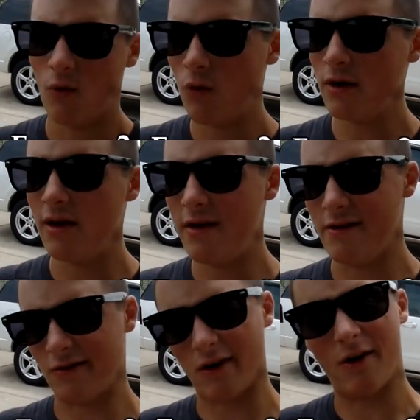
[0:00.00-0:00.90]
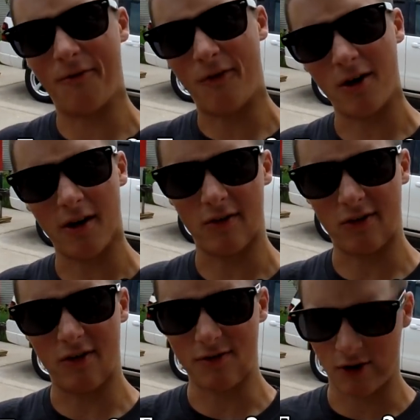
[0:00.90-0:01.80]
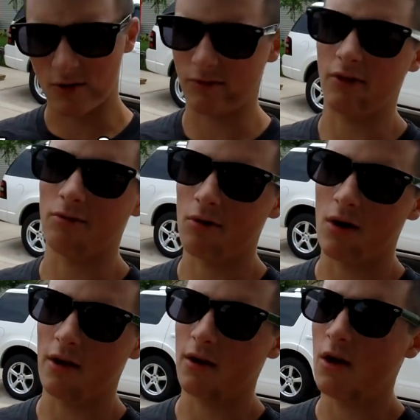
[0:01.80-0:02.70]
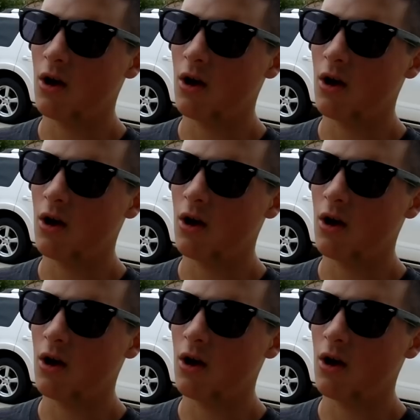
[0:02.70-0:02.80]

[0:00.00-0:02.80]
what is a fungus in terms of the lawn?